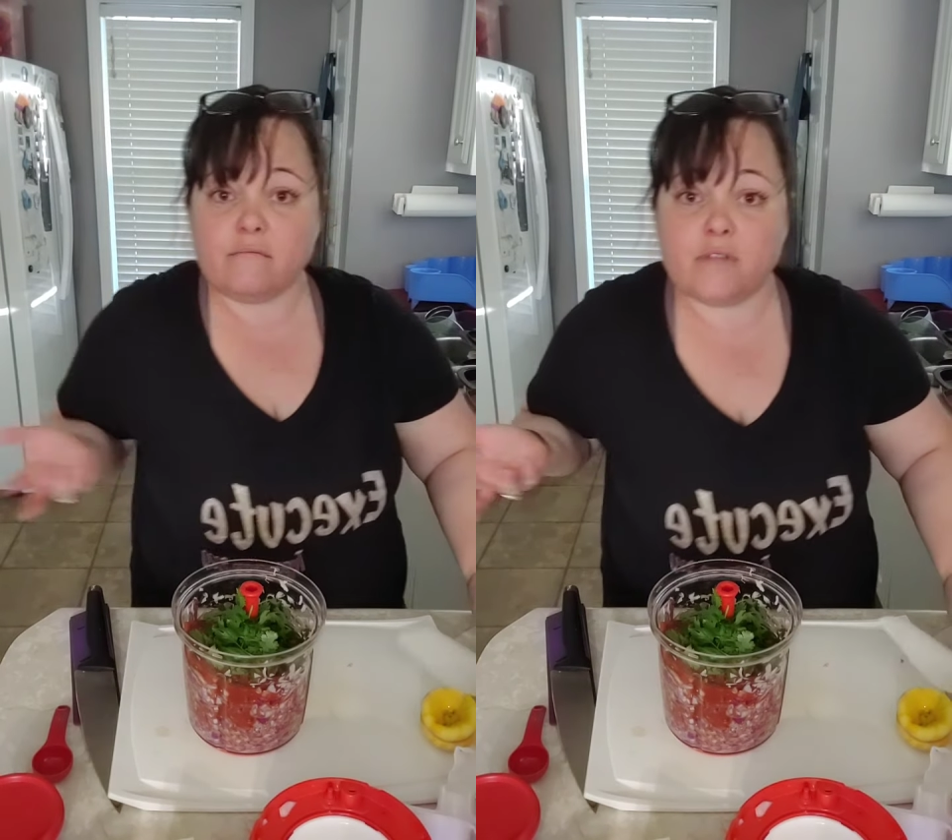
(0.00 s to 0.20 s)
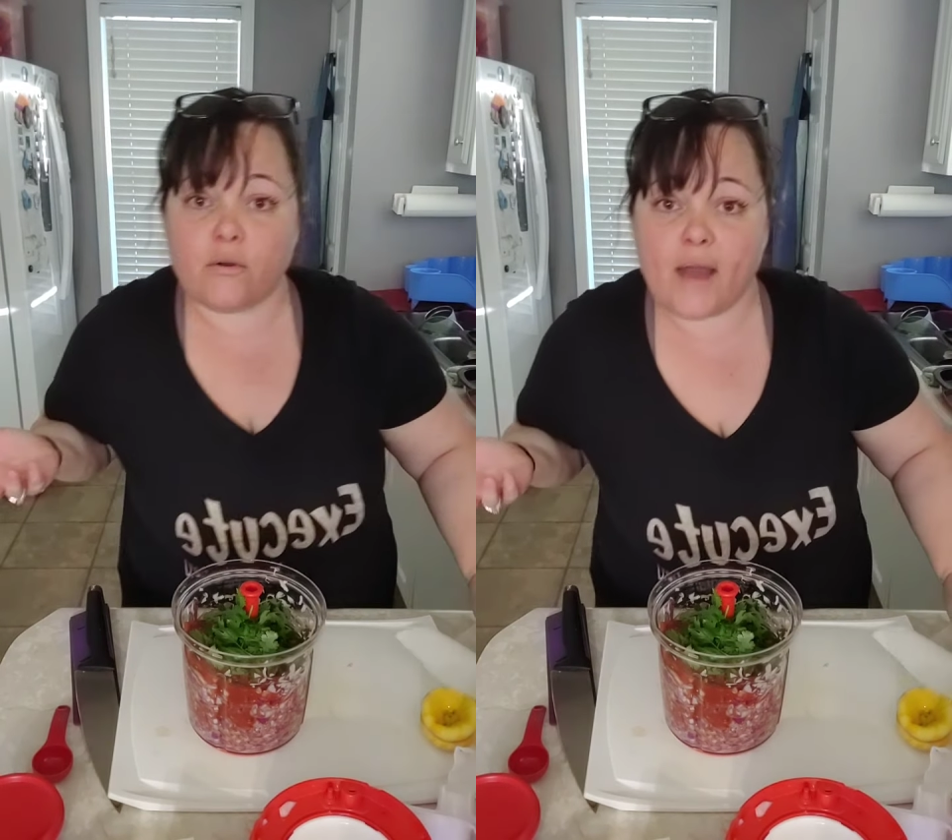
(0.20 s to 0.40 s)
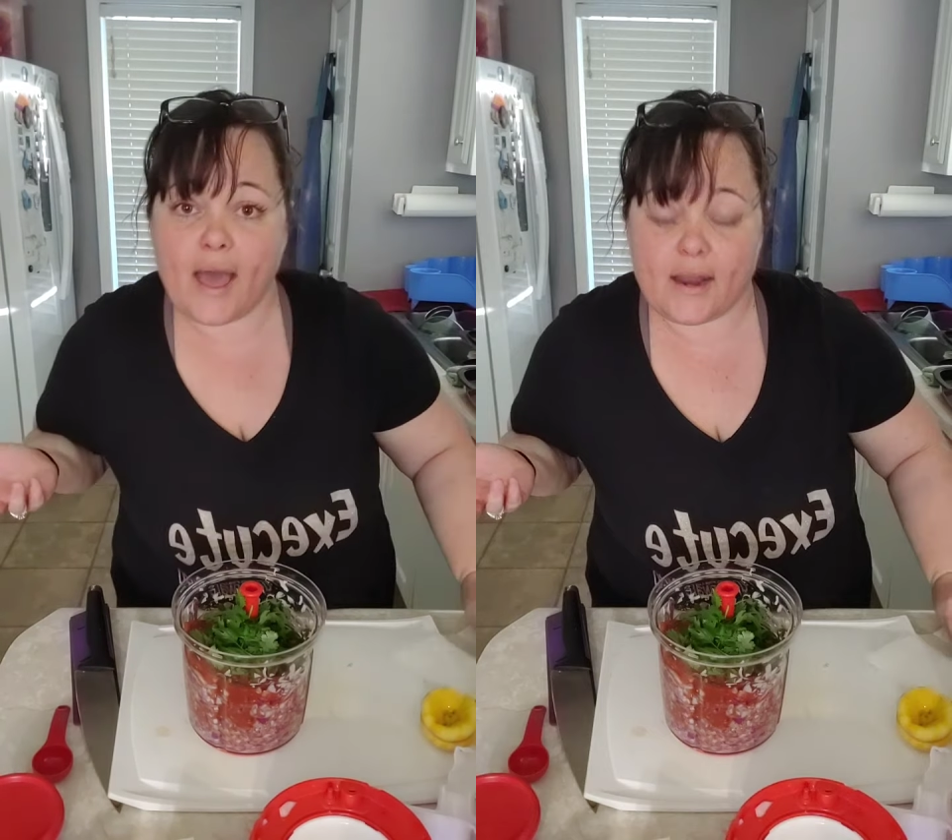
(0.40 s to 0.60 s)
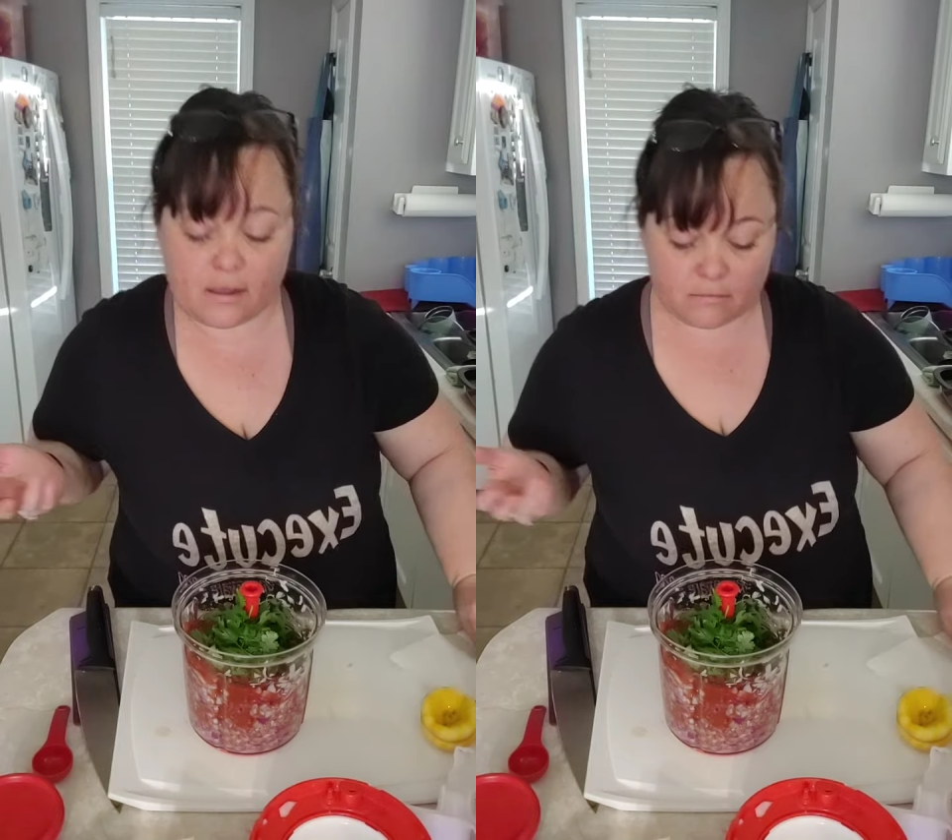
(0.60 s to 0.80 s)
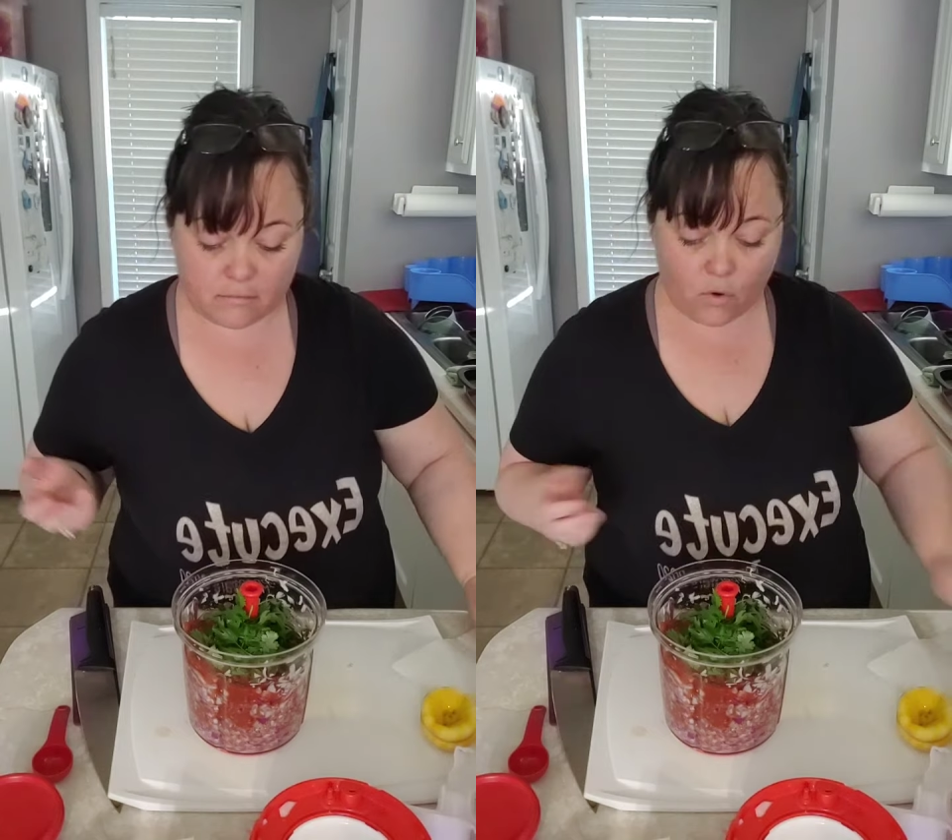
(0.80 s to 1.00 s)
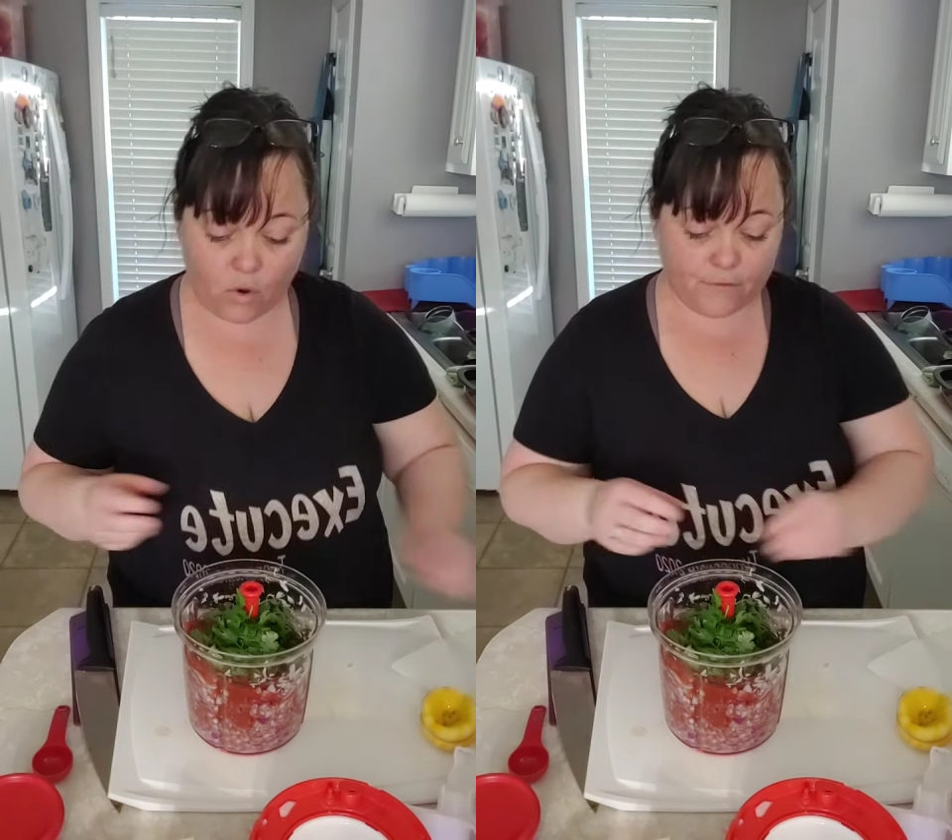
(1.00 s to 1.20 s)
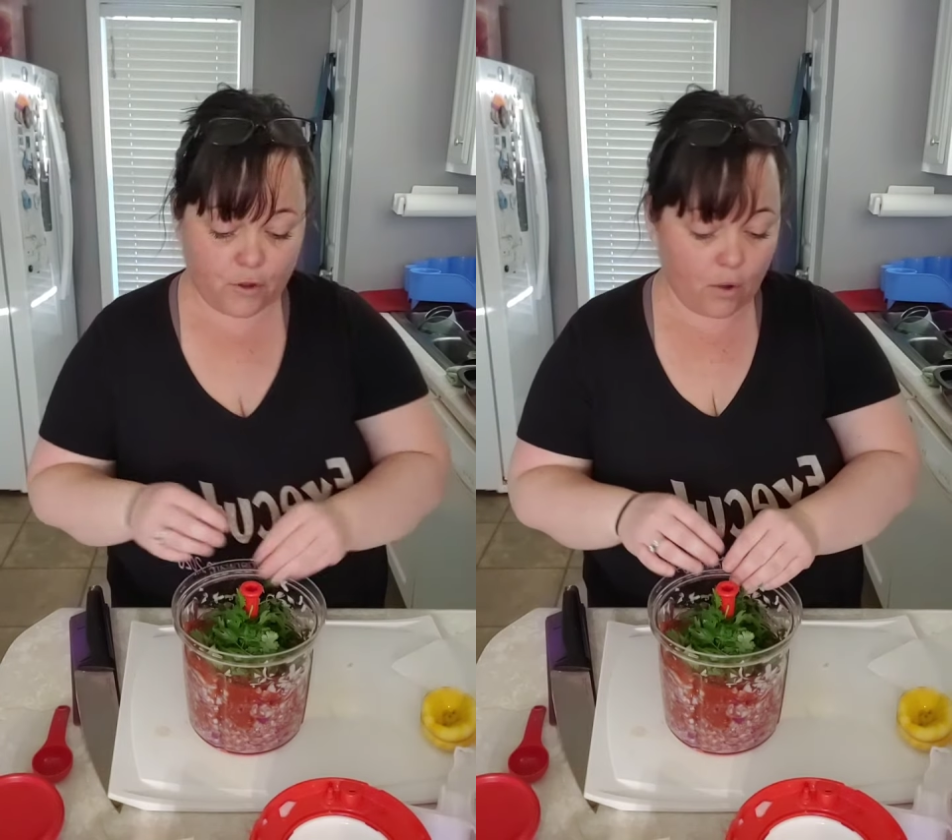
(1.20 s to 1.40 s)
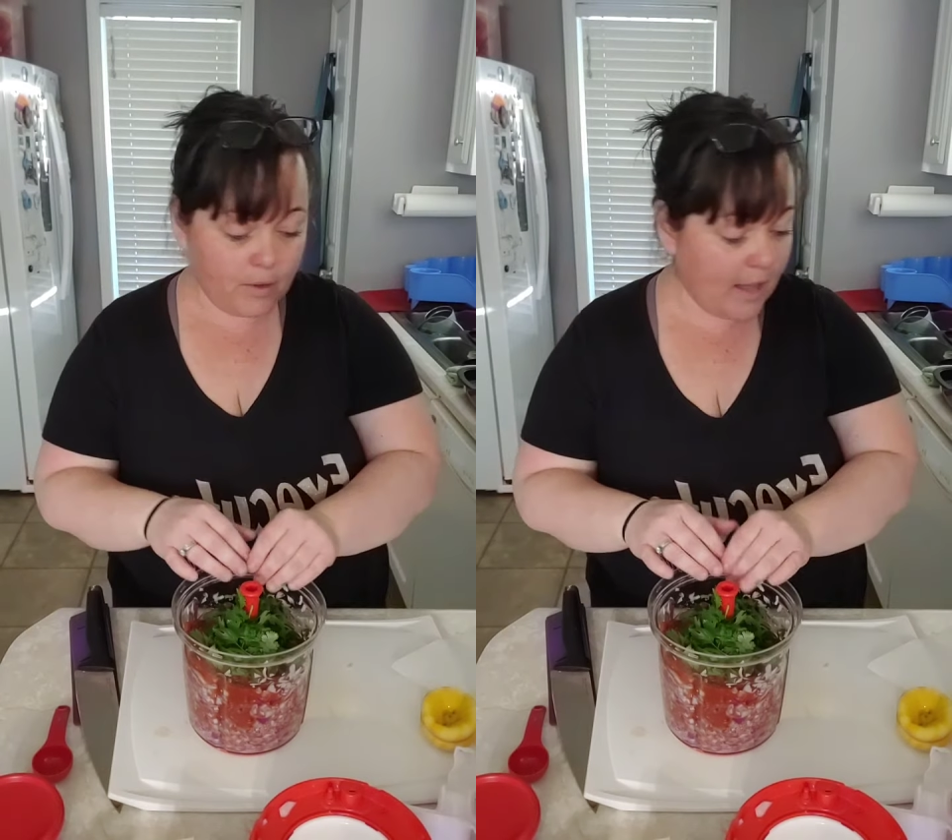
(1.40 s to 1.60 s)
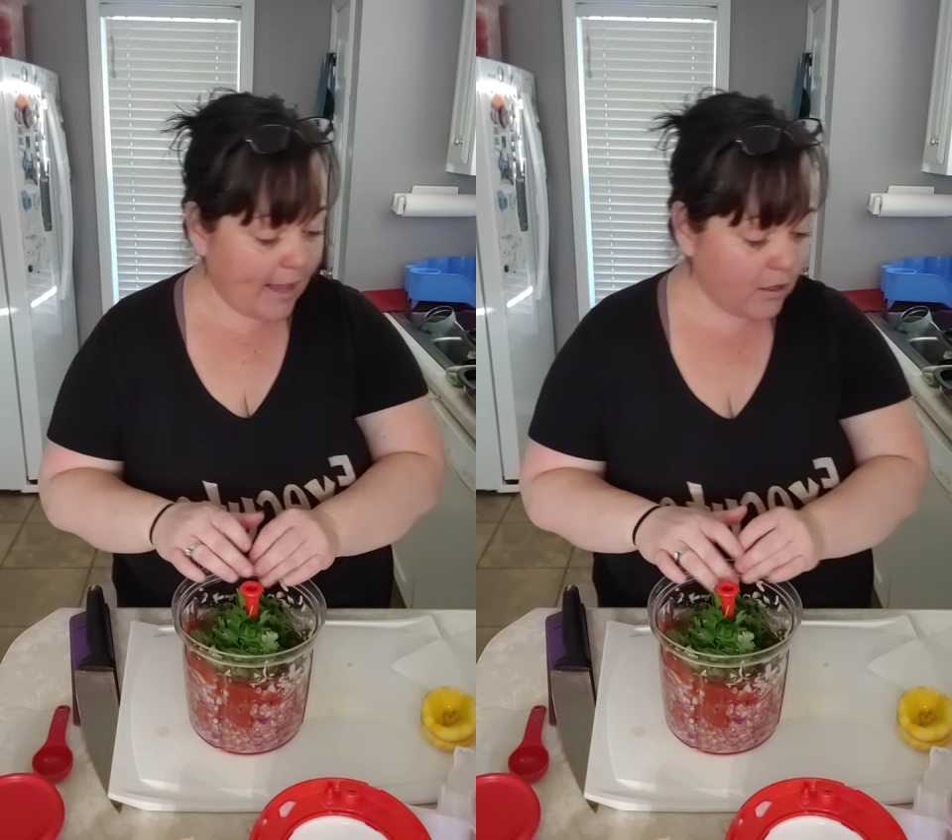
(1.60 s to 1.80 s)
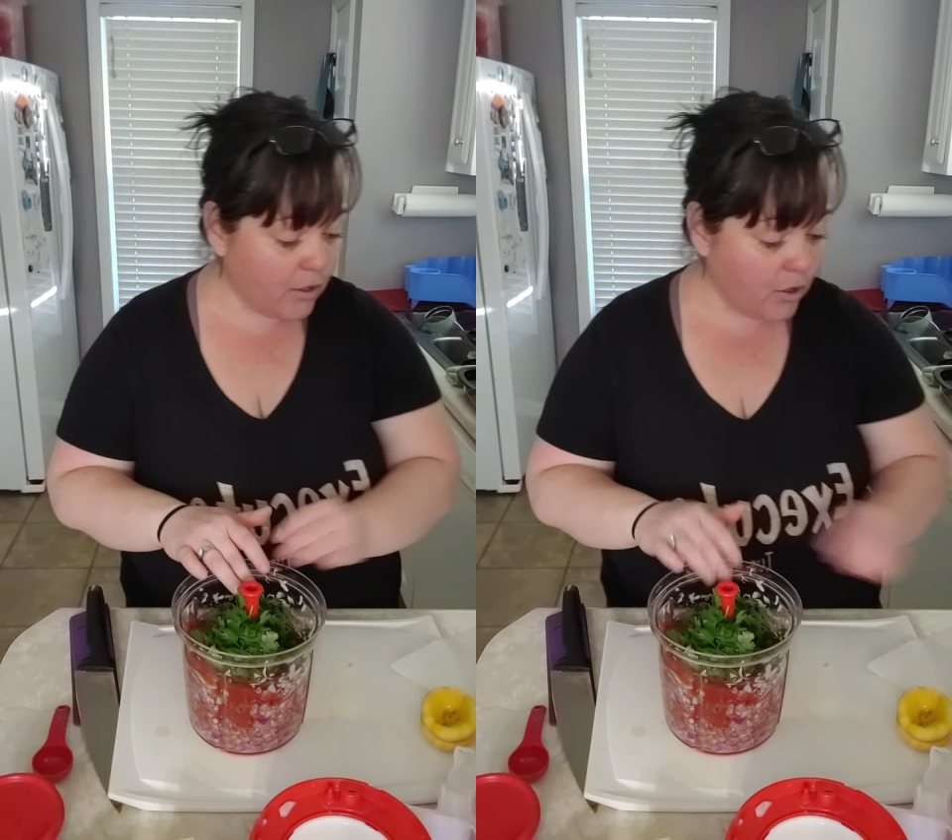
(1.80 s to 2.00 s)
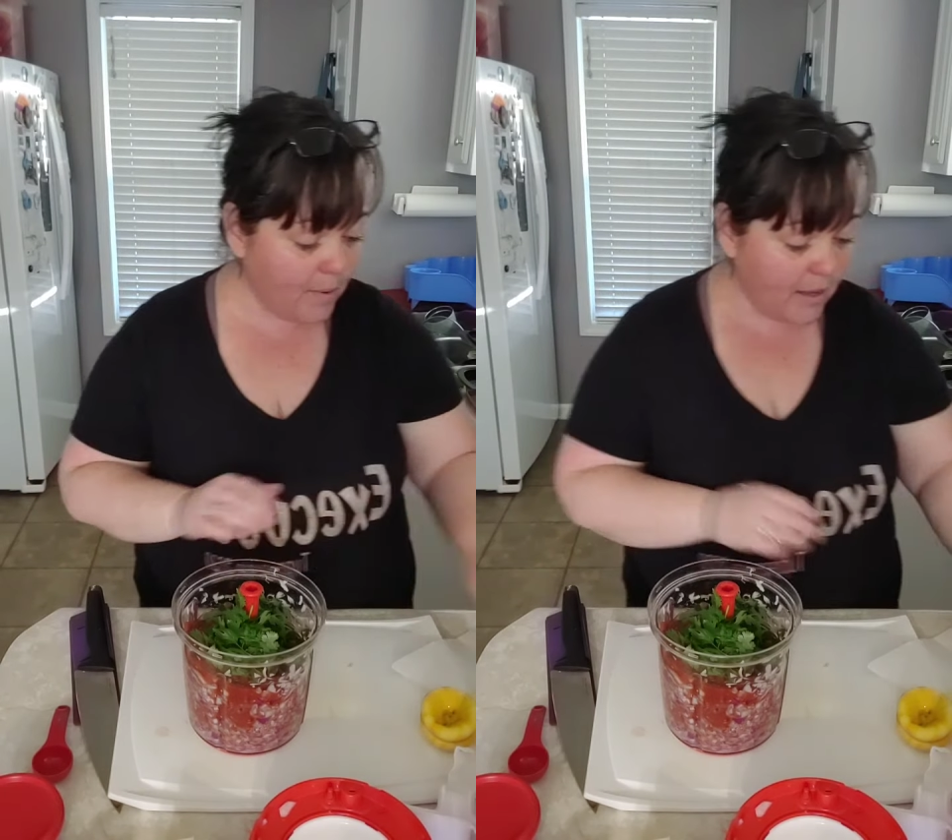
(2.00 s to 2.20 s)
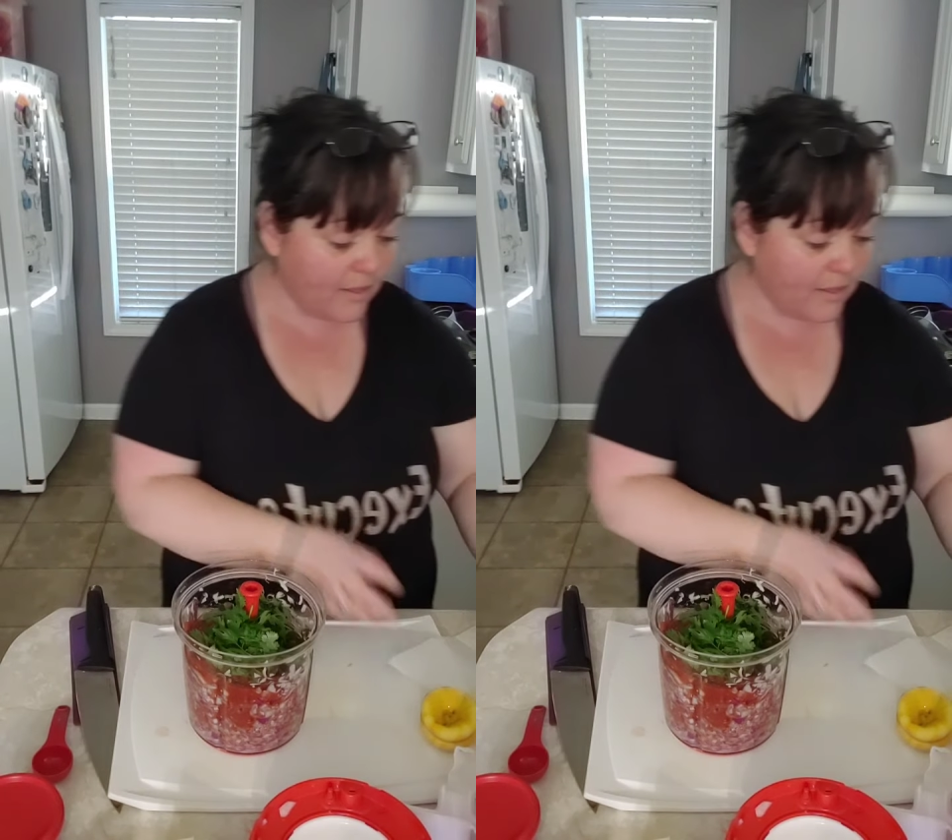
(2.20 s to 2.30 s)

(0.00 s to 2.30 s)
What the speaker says: don't add it, or if you only like a little bit,